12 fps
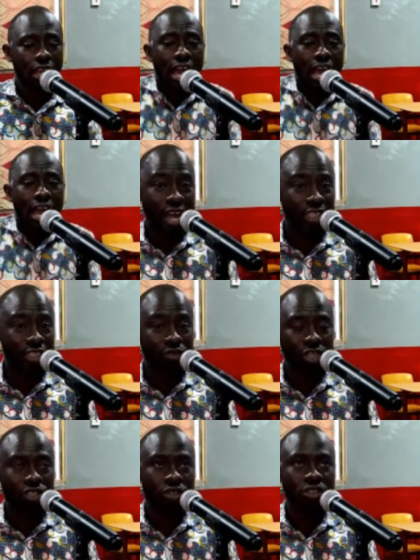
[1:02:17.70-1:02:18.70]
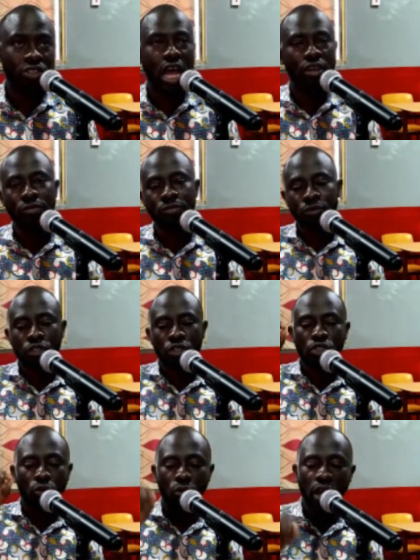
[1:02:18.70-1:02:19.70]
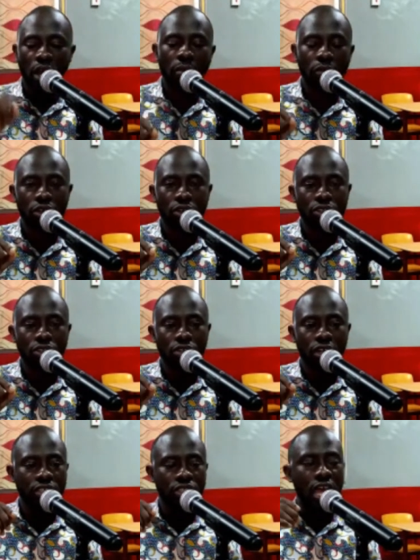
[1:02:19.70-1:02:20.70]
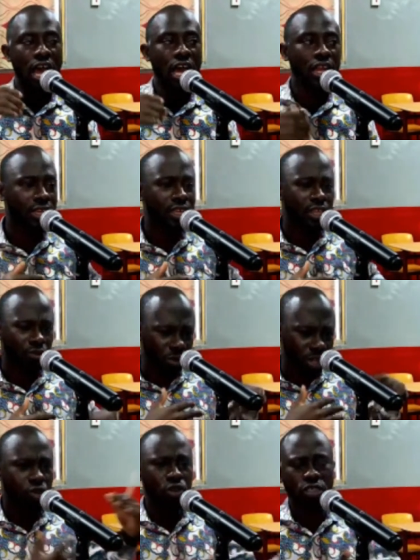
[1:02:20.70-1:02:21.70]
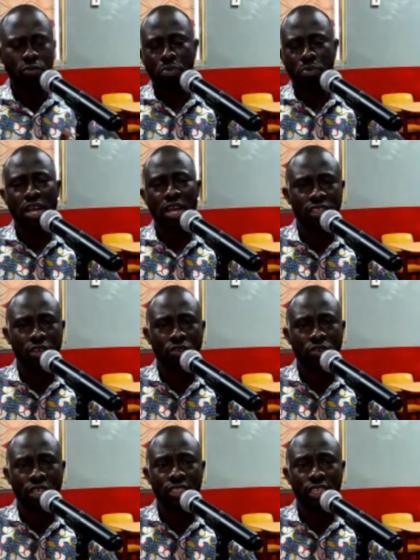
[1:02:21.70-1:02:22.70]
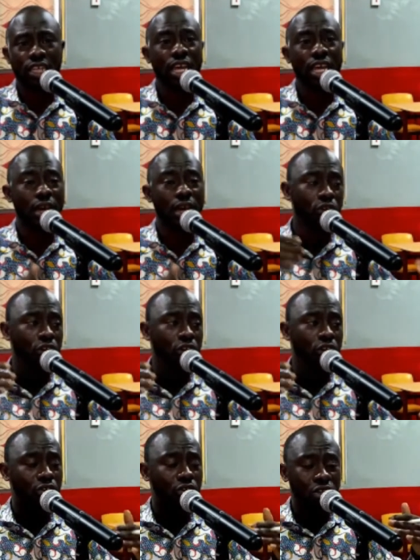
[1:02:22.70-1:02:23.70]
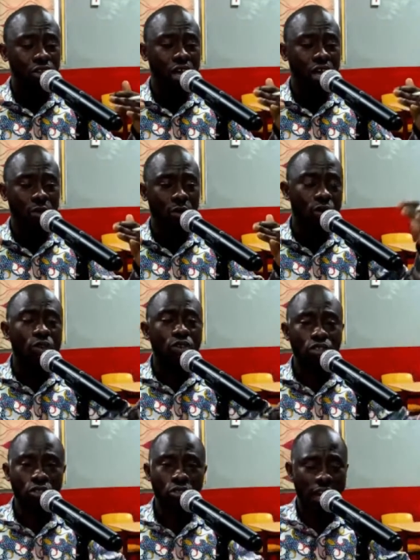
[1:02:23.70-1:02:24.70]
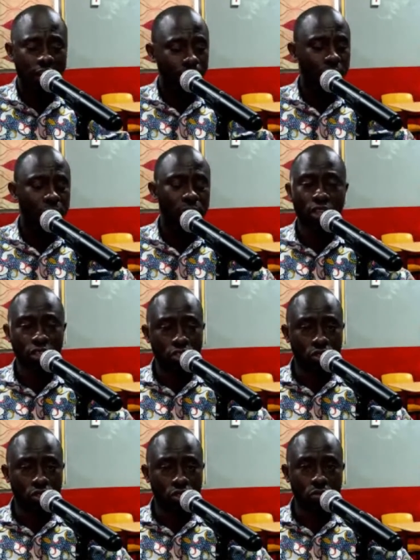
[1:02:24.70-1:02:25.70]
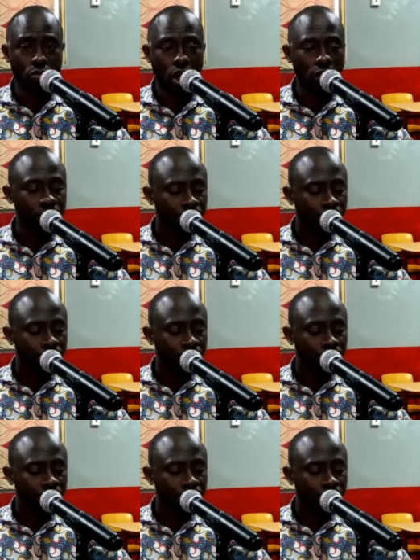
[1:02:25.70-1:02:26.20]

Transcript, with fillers: I don't write ratios out. So what I'm going to do is that we could practice a question, and I'm going to, uh, we could do that maybe on the Zoom call